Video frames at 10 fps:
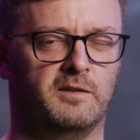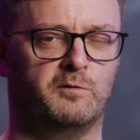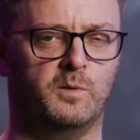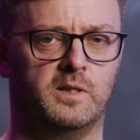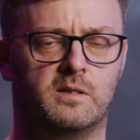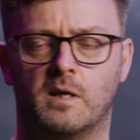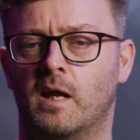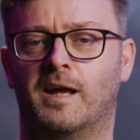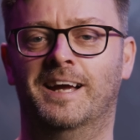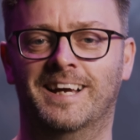sounds weird.
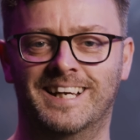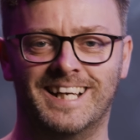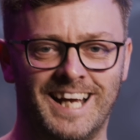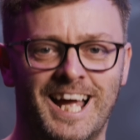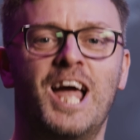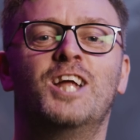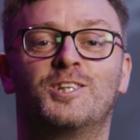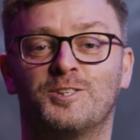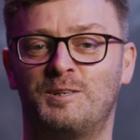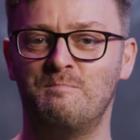
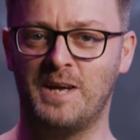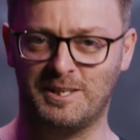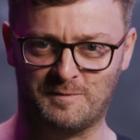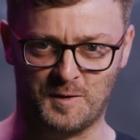Touching base